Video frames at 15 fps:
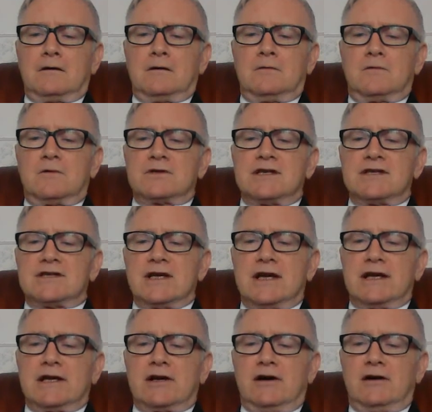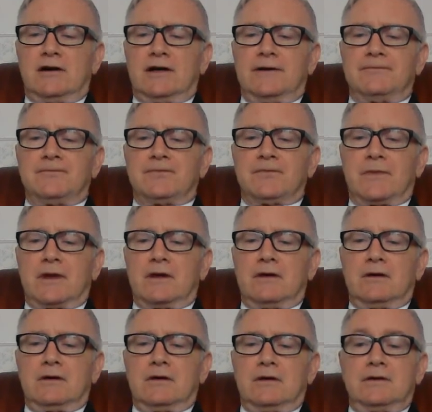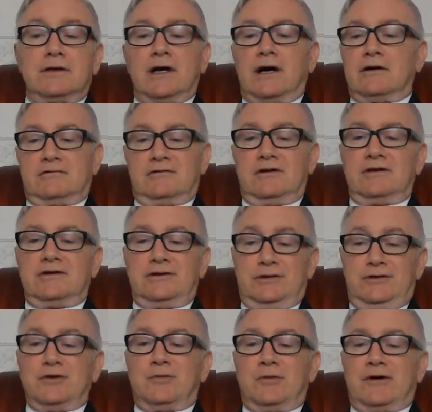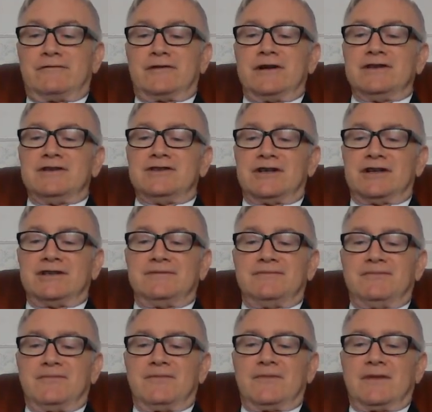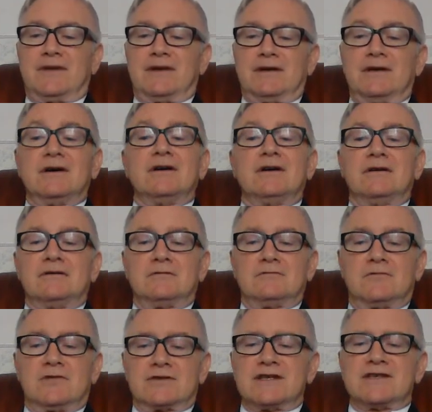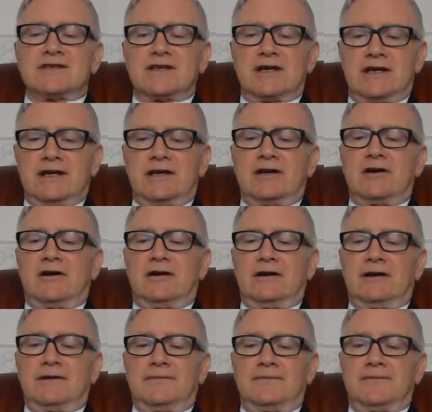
What's it saying, Carla? No, you're my friend, Jane. What's it saying, Carla?